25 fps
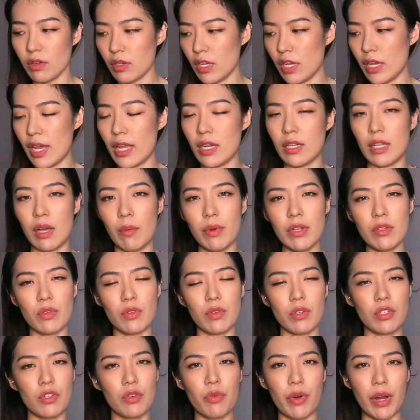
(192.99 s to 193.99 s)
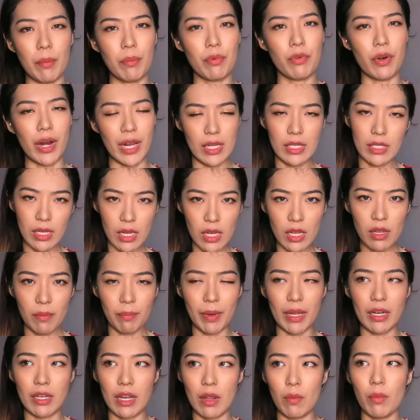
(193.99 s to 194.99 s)
Okay, and that one's also usually quite pricey,
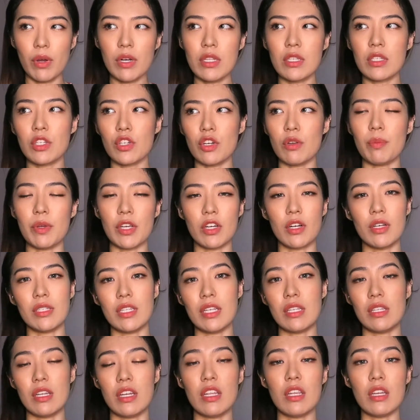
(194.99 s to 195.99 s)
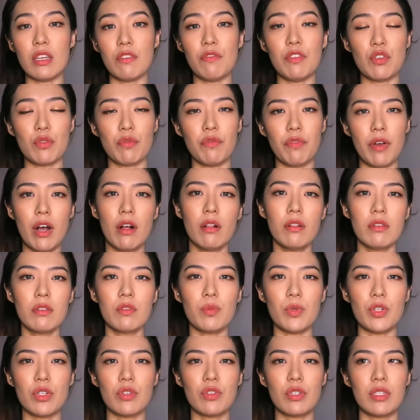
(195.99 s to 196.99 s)
but that one is good because it's in individual
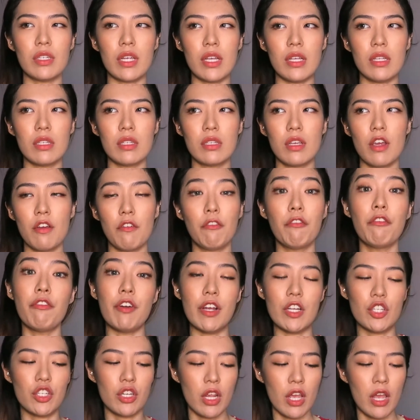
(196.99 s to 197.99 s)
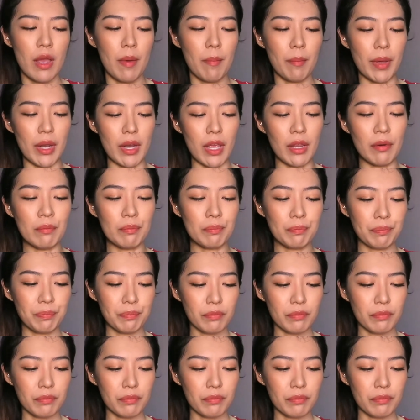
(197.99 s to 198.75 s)
vials which stays fresh. But then